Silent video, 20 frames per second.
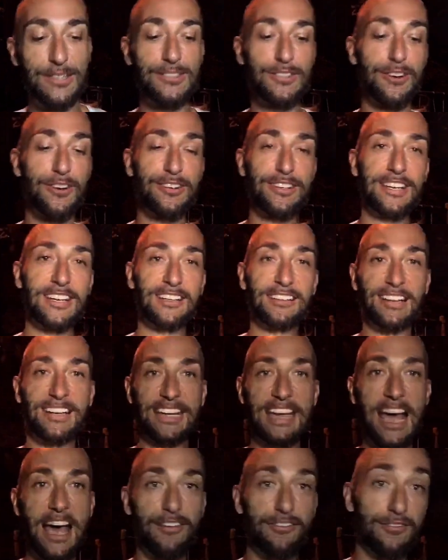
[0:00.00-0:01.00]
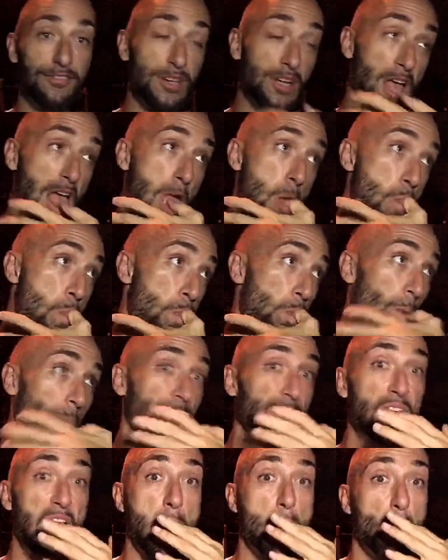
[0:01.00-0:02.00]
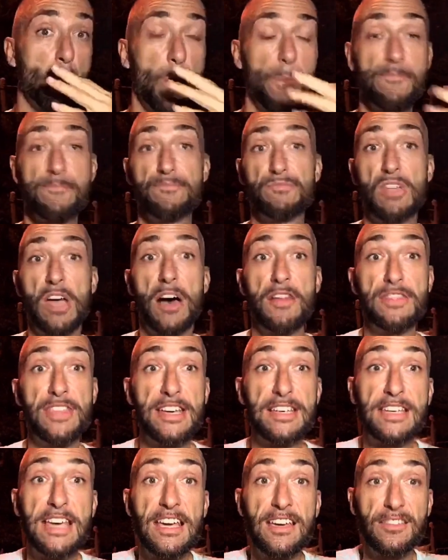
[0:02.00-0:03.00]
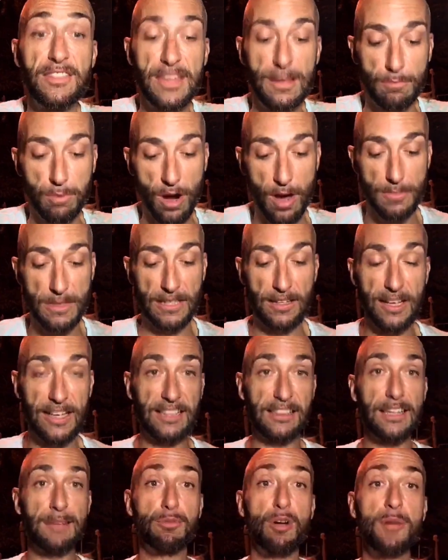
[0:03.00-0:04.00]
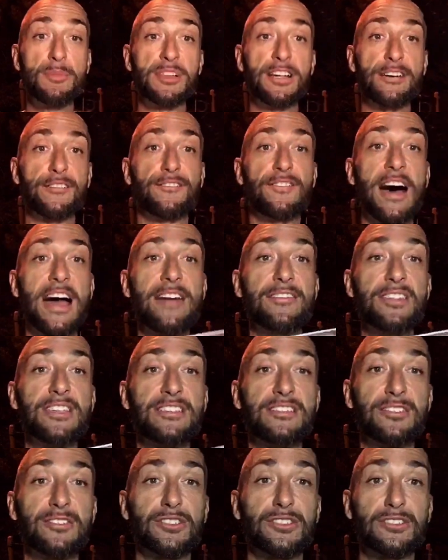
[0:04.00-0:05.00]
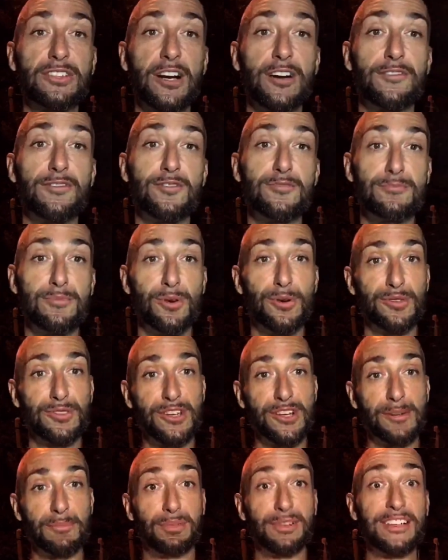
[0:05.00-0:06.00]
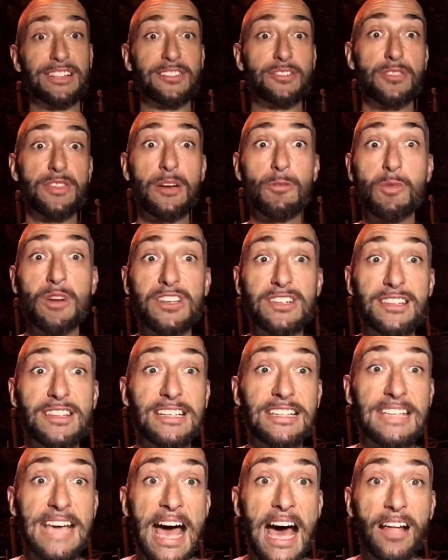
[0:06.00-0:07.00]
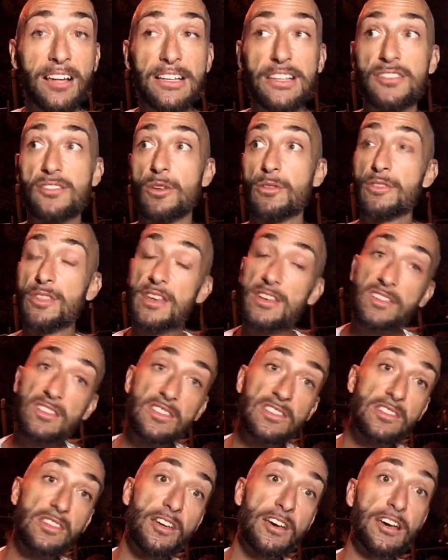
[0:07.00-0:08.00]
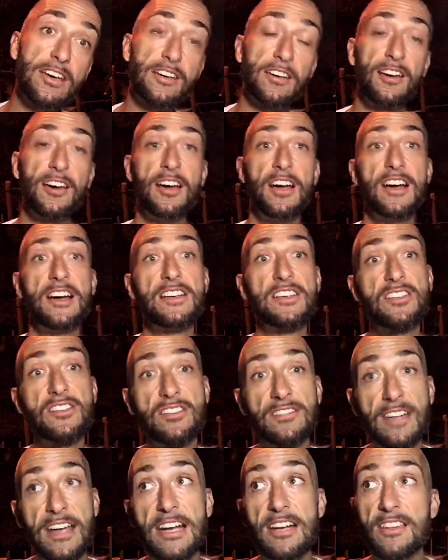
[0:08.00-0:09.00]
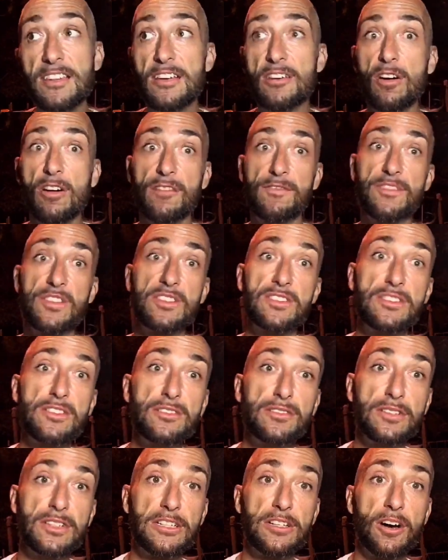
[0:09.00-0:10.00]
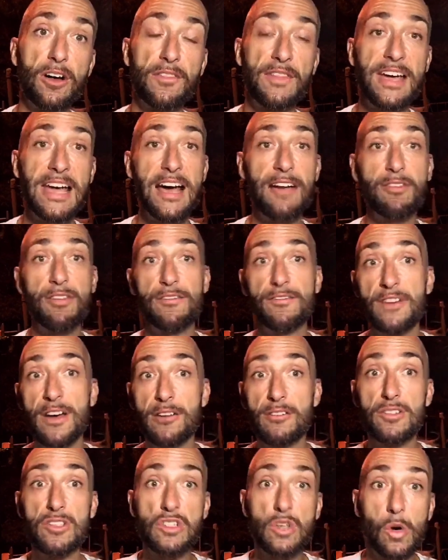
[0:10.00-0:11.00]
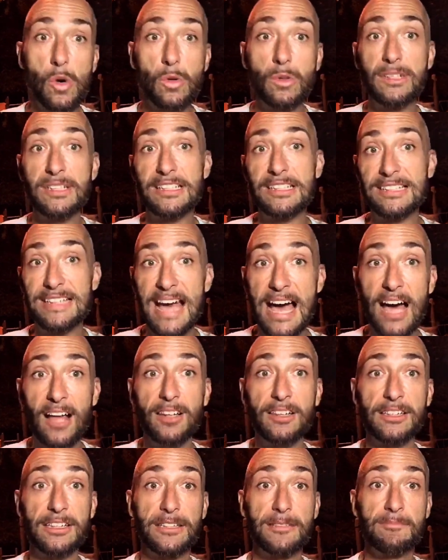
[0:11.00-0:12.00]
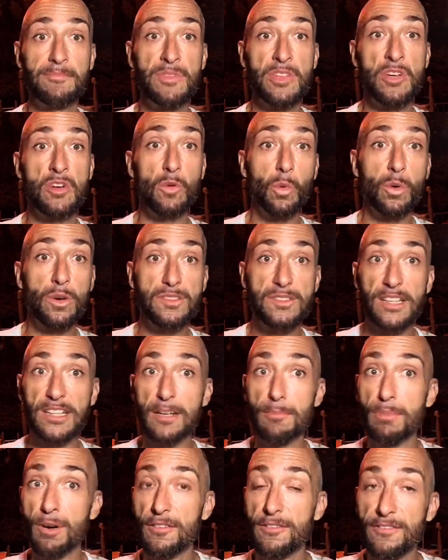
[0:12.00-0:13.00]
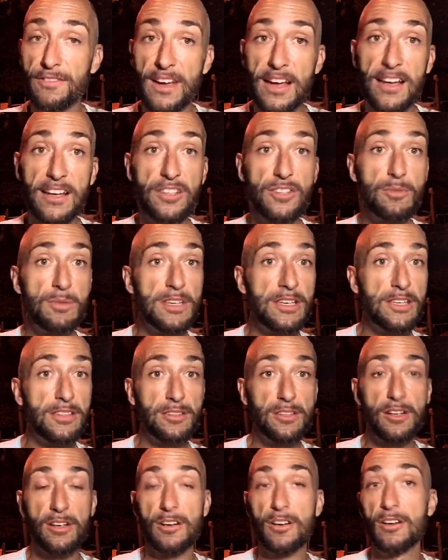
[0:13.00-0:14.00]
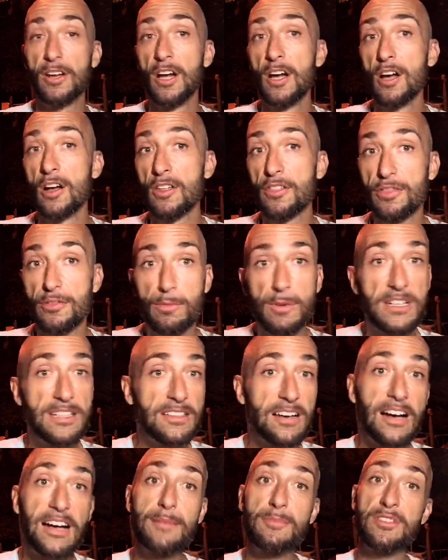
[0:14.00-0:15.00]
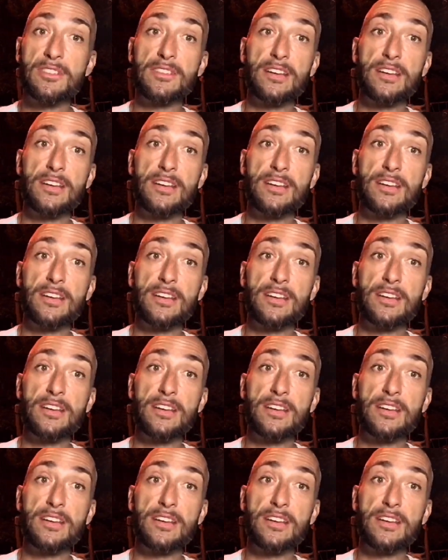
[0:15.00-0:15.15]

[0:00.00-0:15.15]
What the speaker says: Already ate like half of it. They brought me like 5 of these little styrofoam bowls on a plate. So they went to the galley. So this is like state-of-the-art facility, y'all. They have a veterans only galley where it's like a buffet. You eat there 3 times a day.